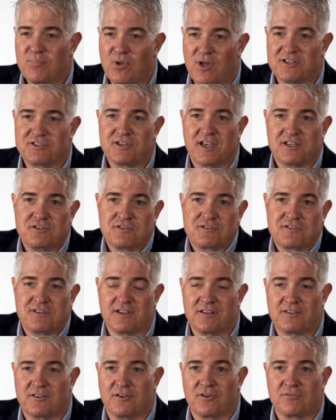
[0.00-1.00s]
Plus, I just
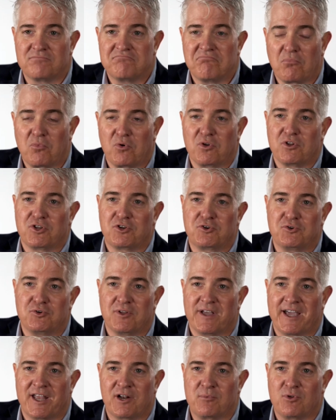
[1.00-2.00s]
think they're really
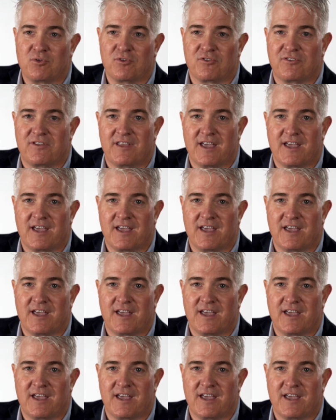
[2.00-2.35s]
cool animals